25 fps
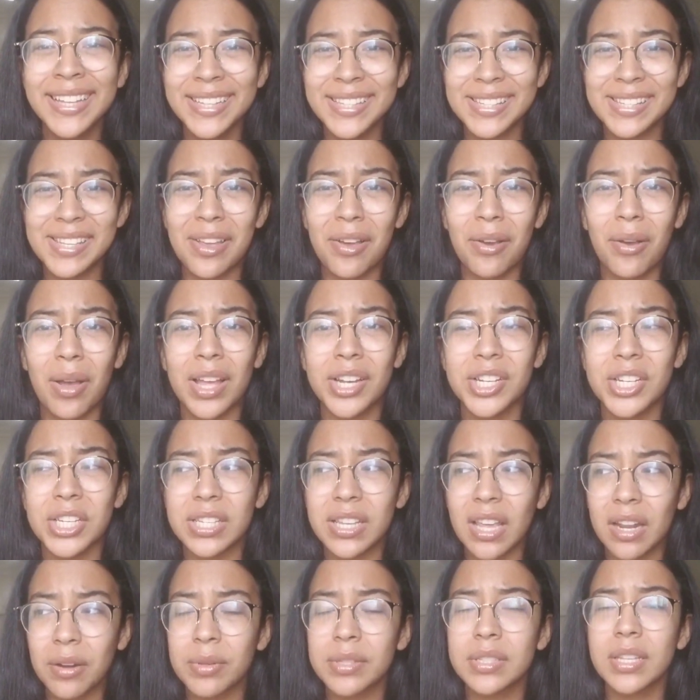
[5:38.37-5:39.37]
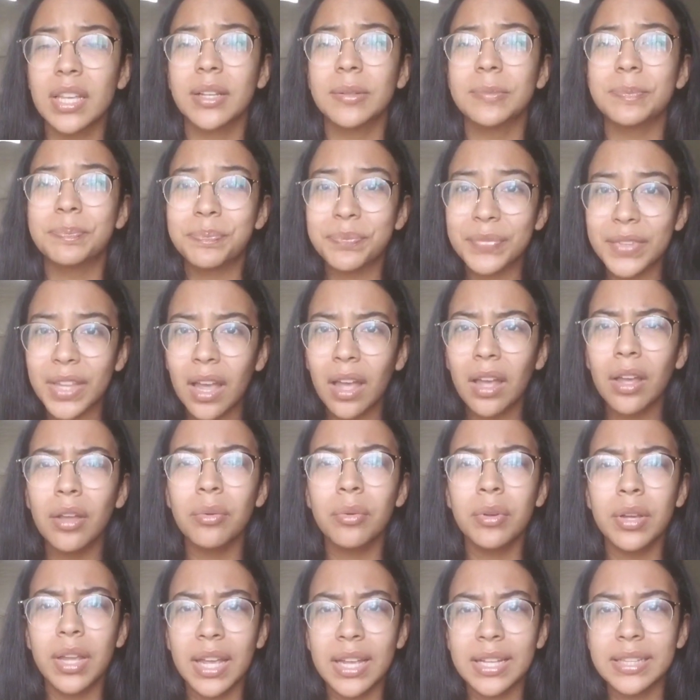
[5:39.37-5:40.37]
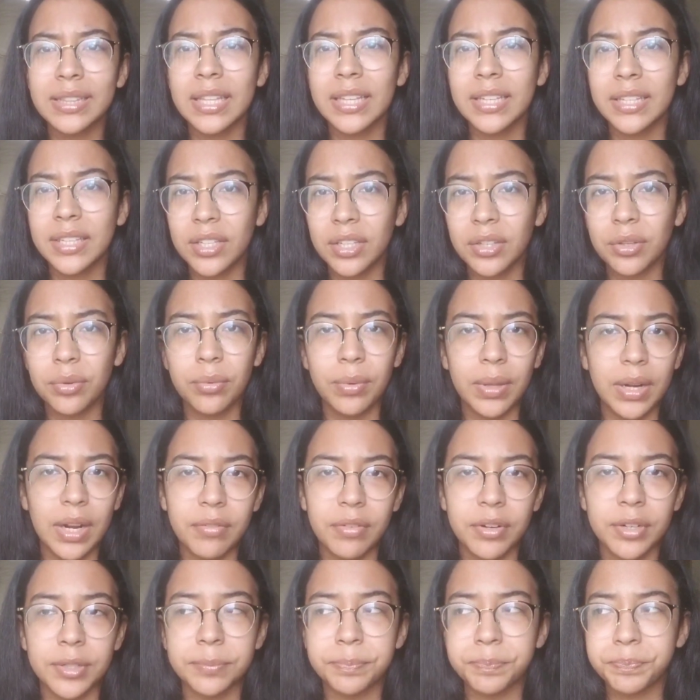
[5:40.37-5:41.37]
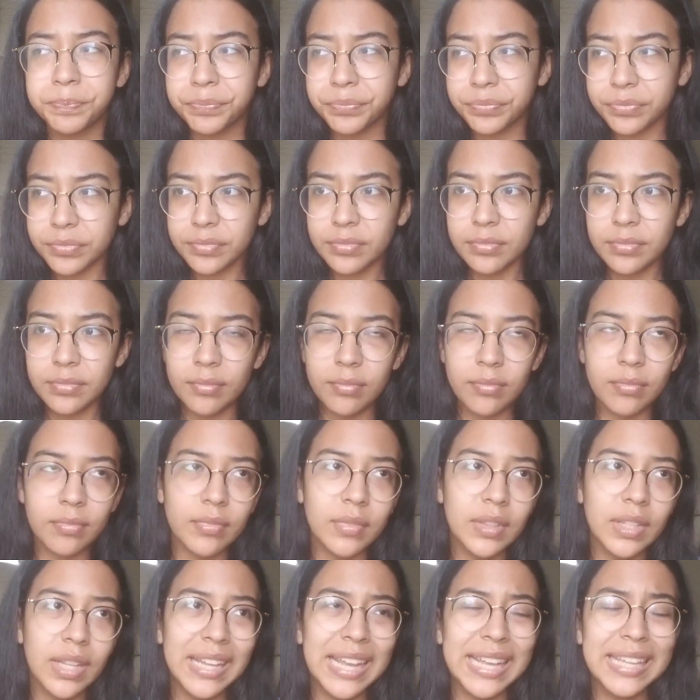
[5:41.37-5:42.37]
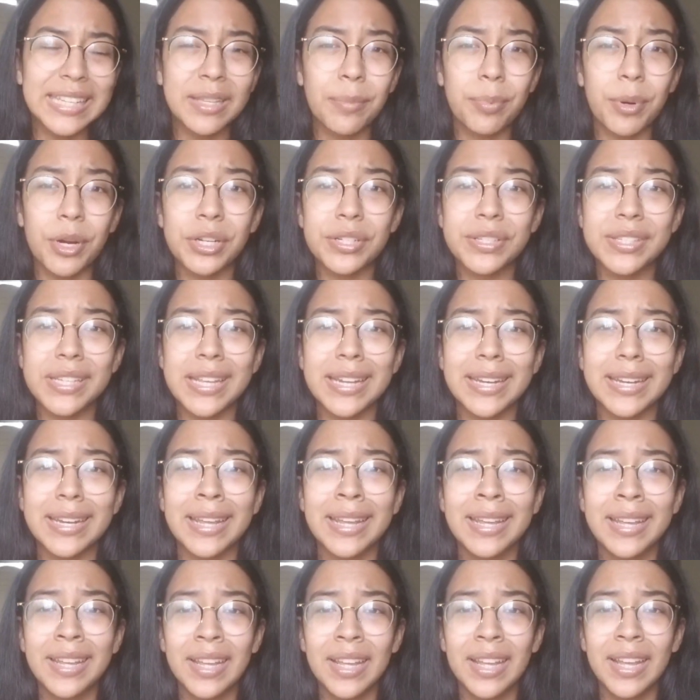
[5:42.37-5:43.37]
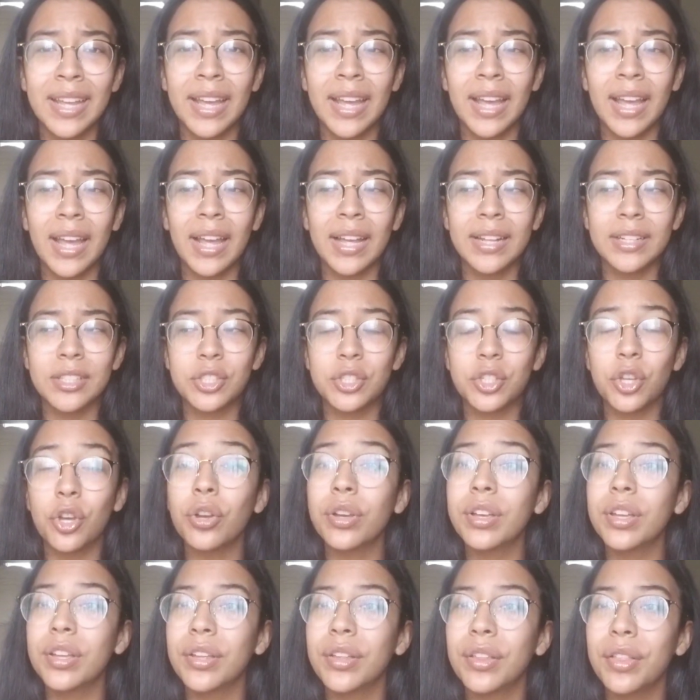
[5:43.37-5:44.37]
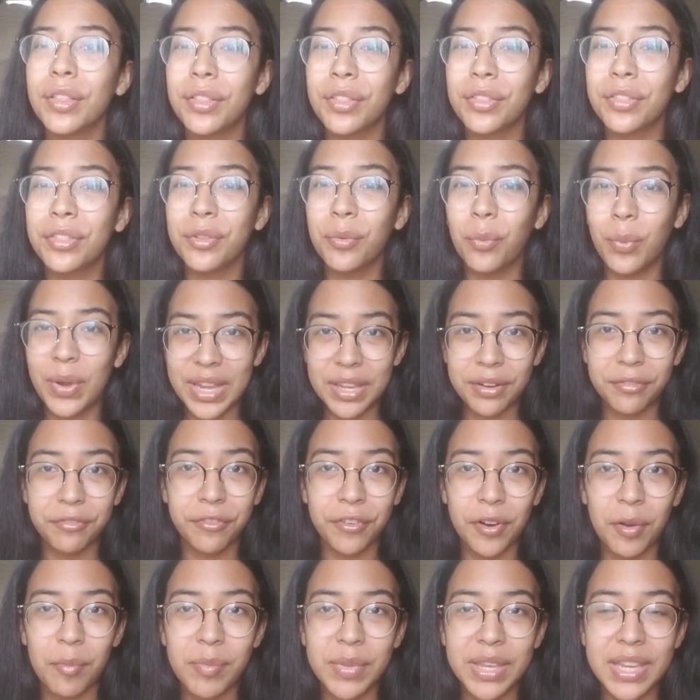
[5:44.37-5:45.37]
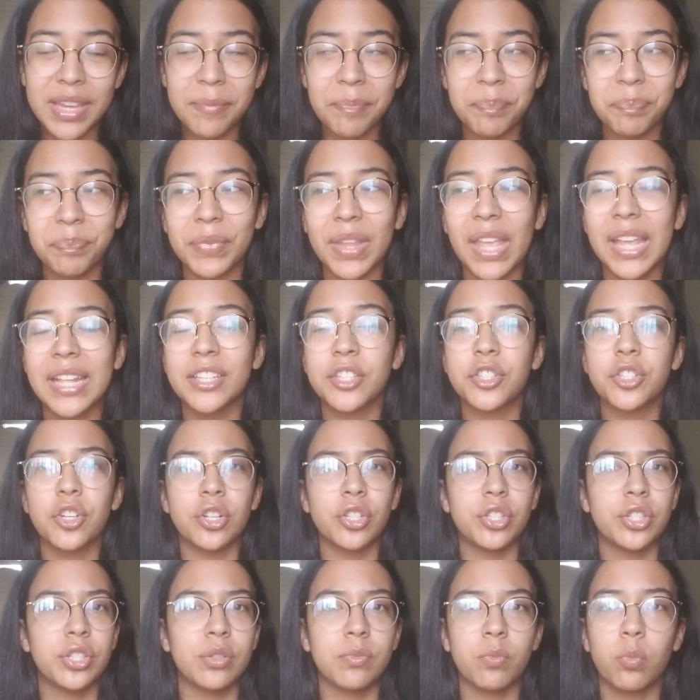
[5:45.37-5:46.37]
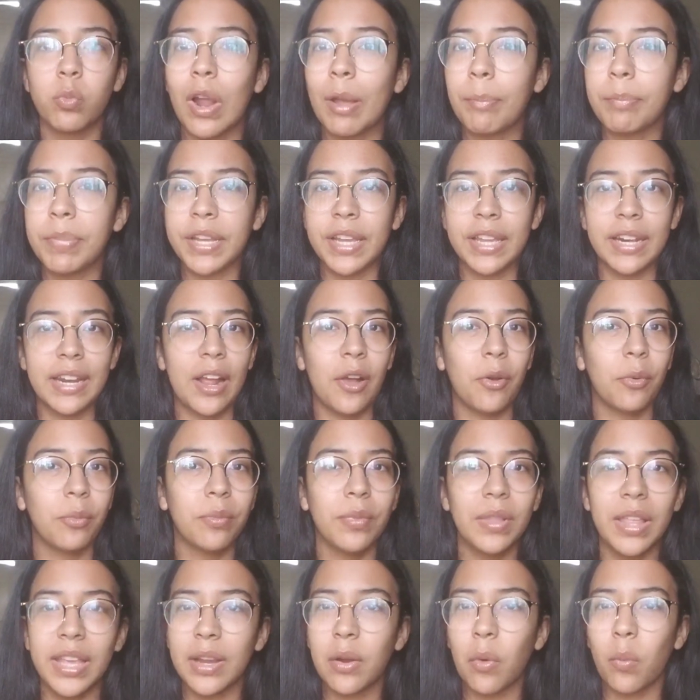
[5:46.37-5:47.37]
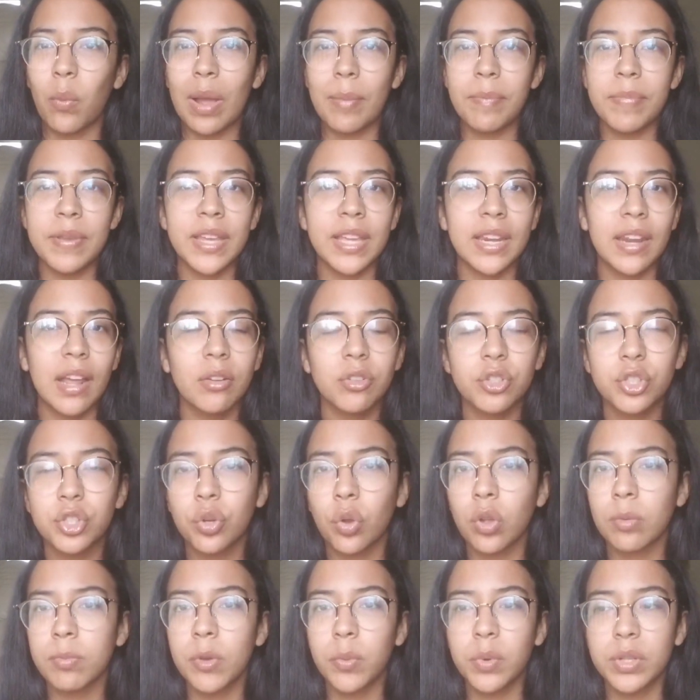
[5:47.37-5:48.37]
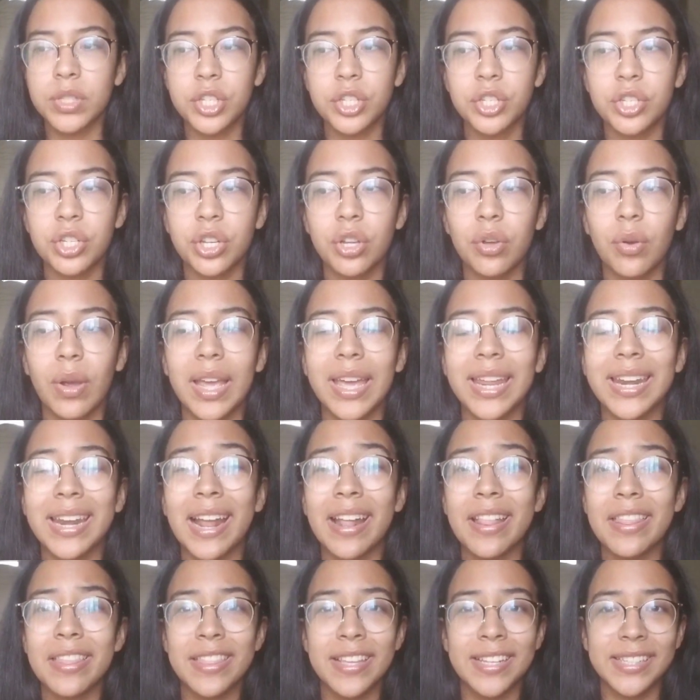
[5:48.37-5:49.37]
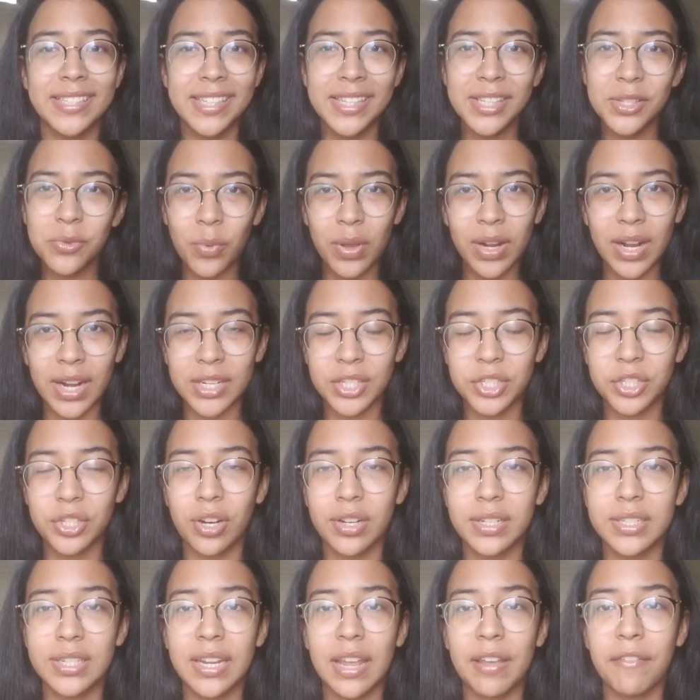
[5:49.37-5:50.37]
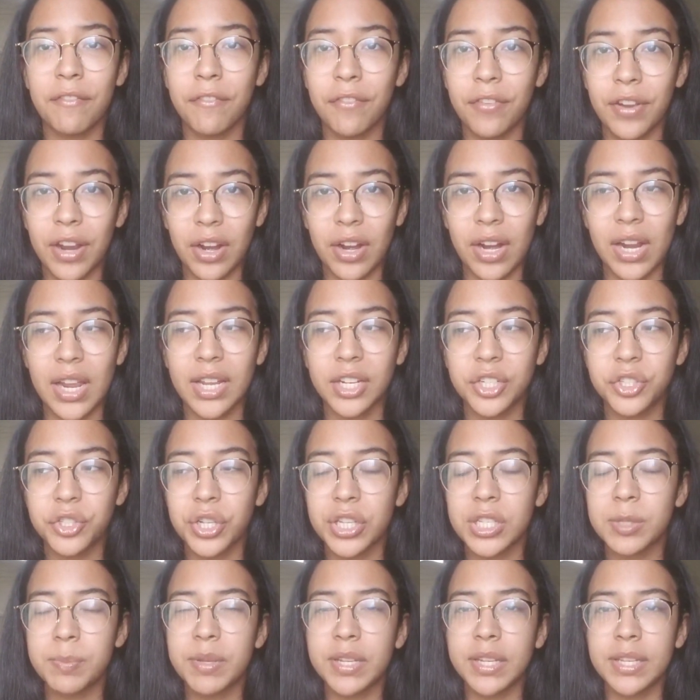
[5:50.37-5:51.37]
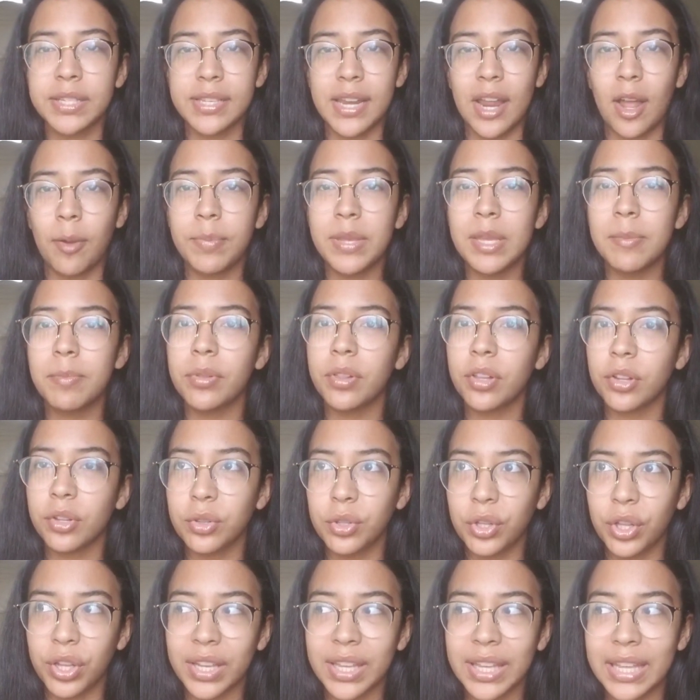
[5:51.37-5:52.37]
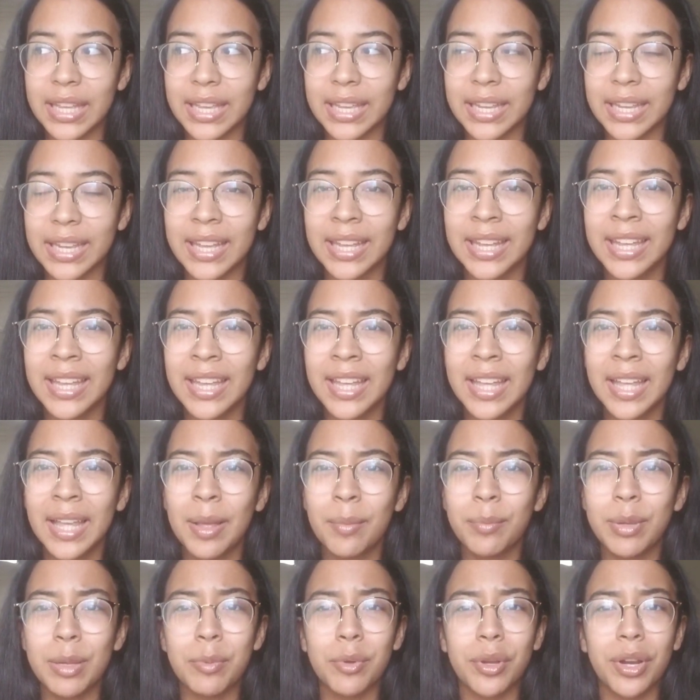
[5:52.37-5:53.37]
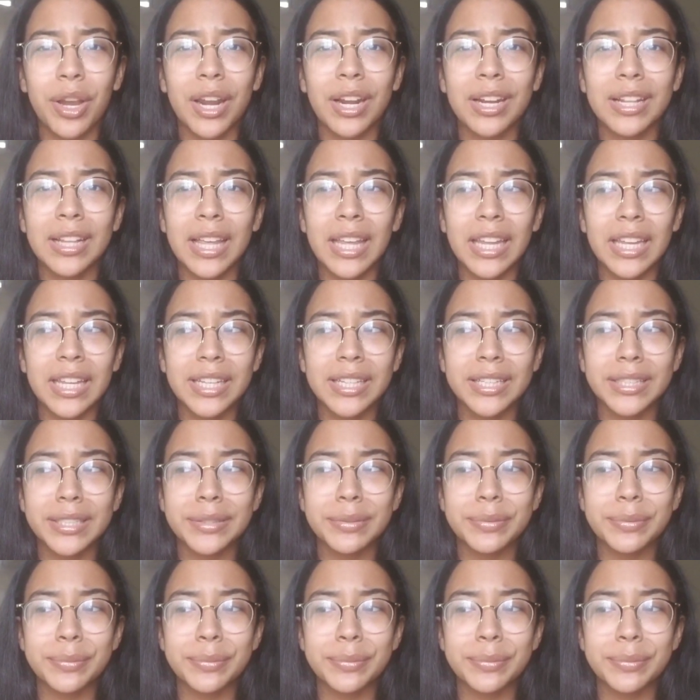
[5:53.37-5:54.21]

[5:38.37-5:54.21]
So I just kind of was like, oh, okay, thank you, whatever. And the person took the weight from me and starts repping it out, showing me what to do. And this is when I start to get very anxious, because now people are looking, people are kind of like